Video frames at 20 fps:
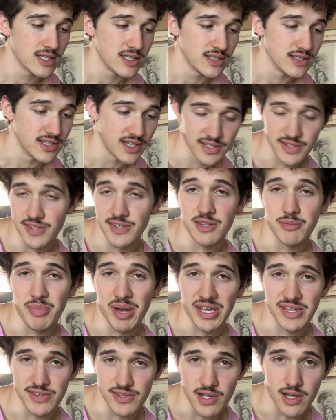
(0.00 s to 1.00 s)
This is the
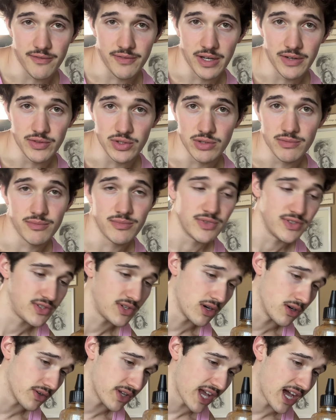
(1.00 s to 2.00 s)
best stuff ever.
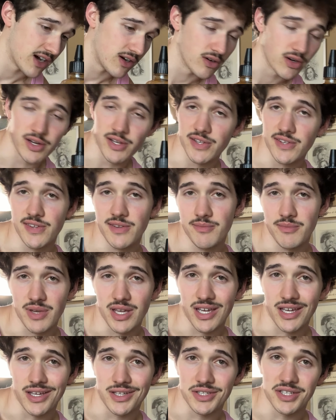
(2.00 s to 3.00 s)
0 calories,
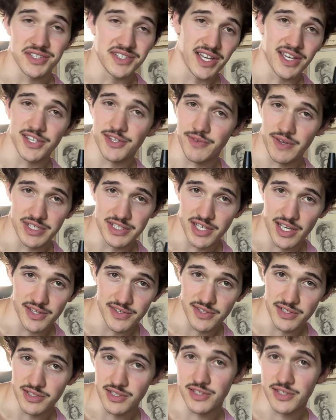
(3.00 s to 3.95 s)
and it tastes fantastic.